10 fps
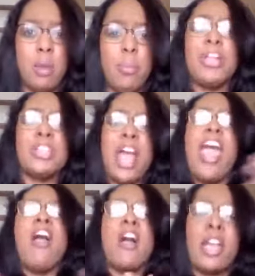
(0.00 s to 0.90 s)
But it's the
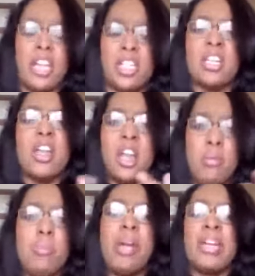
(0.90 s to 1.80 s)
arrogance that the
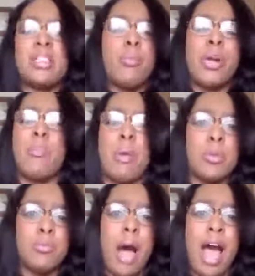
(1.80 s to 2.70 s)
enemy begins to put in
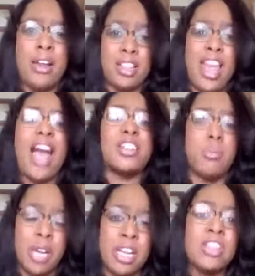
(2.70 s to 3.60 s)
people's mind that they actually
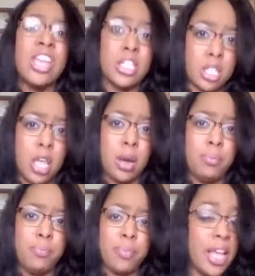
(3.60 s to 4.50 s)
begin to think it's them.
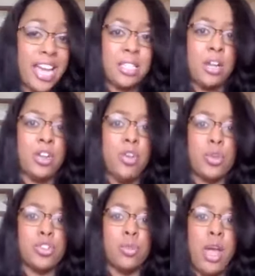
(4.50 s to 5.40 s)
Has nothing to do
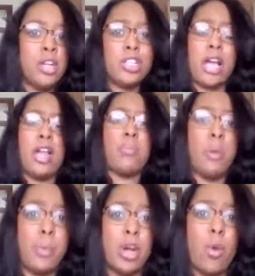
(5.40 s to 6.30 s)
with you. Just like a lot of
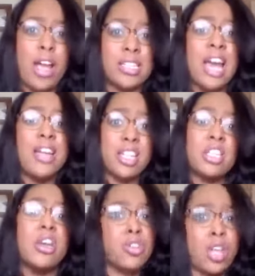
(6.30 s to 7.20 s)
people in Christ, they
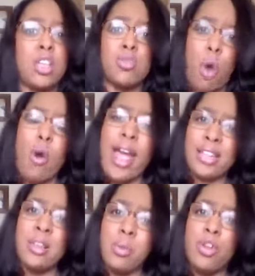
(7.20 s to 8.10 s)
still think this walk
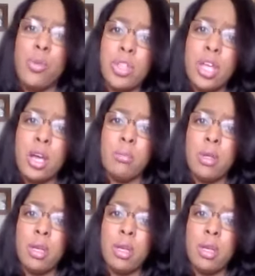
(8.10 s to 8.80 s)
has something to do with them.